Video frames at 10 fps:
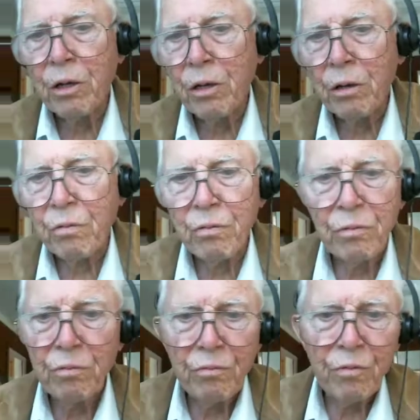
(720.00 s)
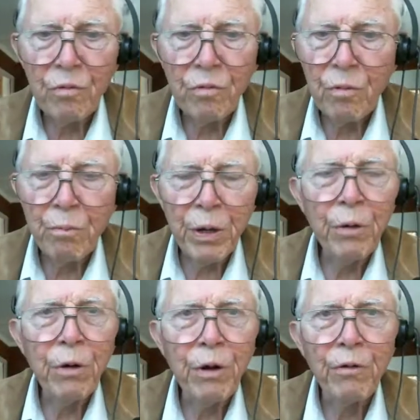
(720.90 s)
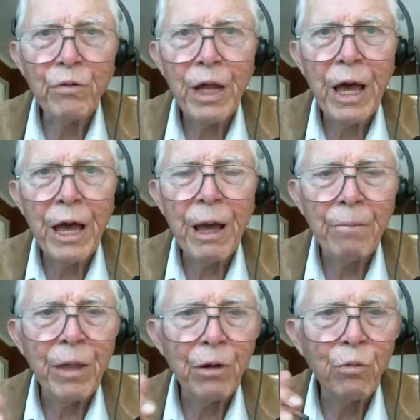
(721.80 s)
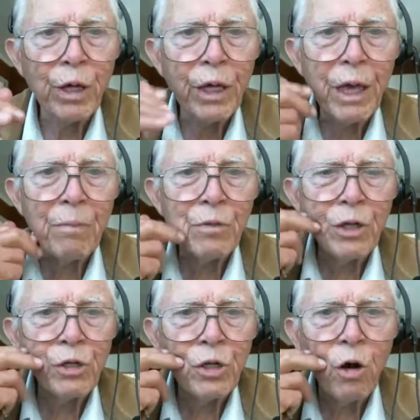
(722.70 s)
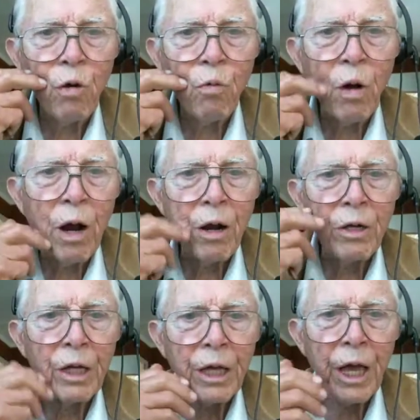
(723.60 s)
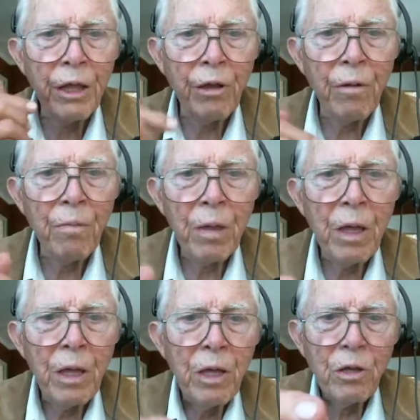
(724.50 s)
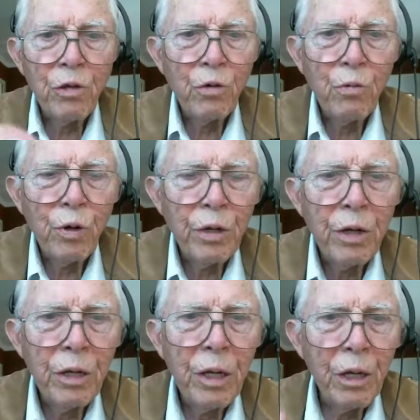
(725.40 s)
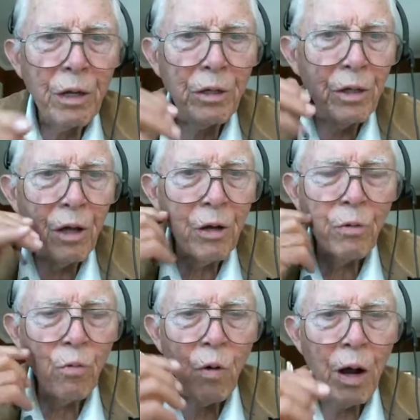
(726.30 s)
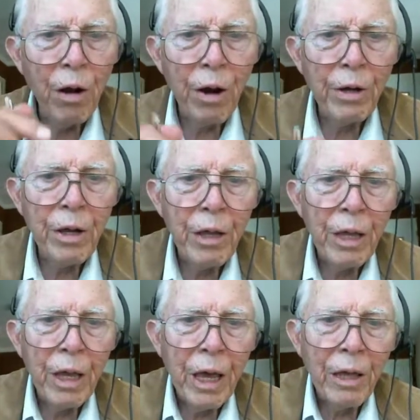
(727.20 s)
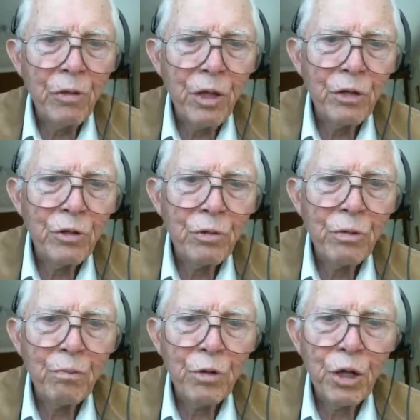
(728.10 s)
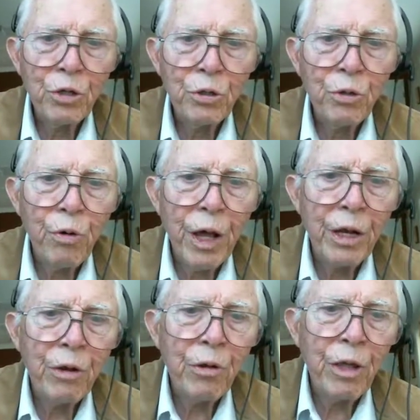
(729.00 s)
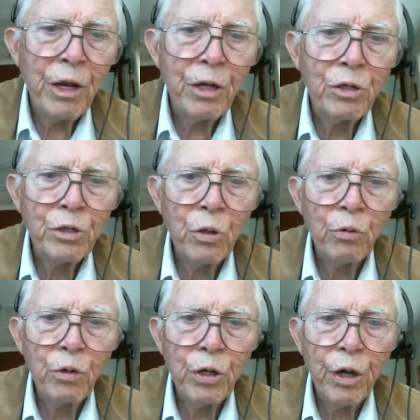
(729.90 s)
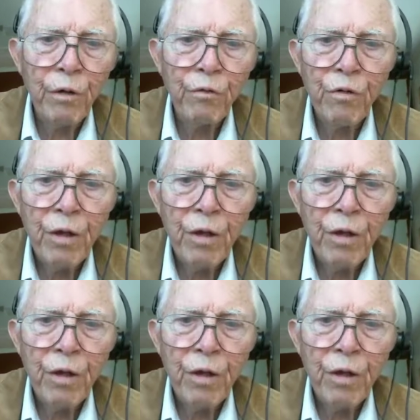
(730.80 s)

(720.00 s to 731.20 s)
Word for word: uh, period of time that we kept the jaw wired together, you would unwire it. And this tissue right here that is so tough,